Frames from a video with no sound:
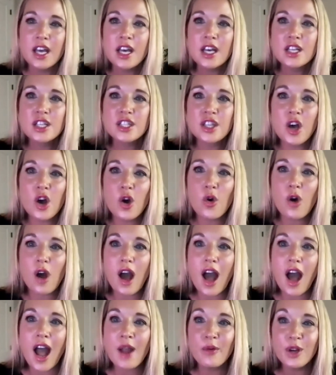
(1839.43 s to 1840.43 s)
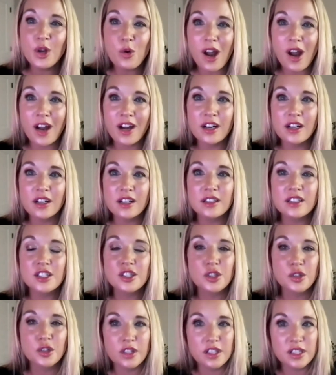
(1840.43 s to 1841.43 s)
So I require
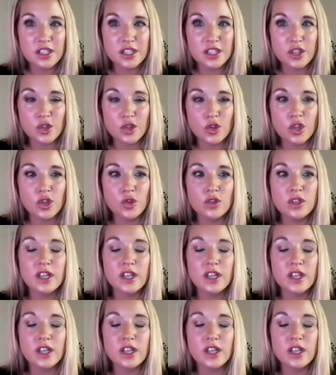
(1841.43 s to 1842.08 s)
students to use